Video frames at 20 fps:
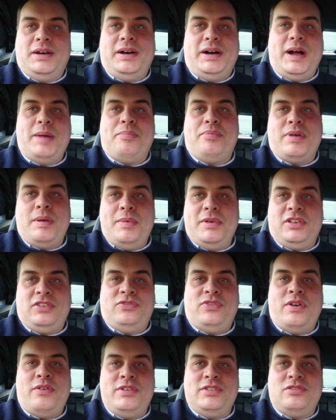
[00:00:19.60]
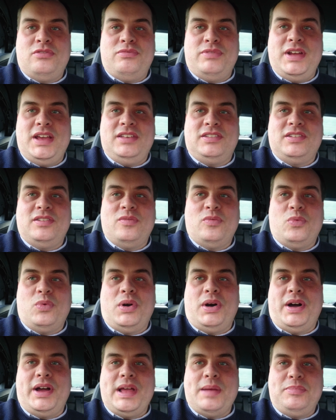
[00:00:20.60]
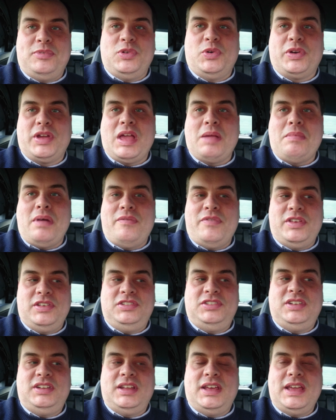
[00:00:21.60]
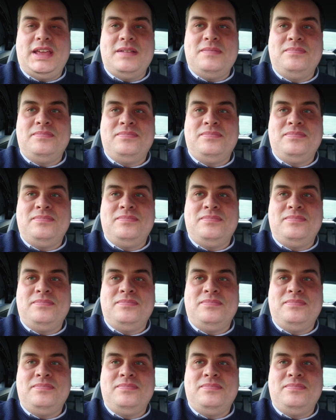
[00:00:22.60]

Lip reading: I promise there is a reason why I'm talking about this today.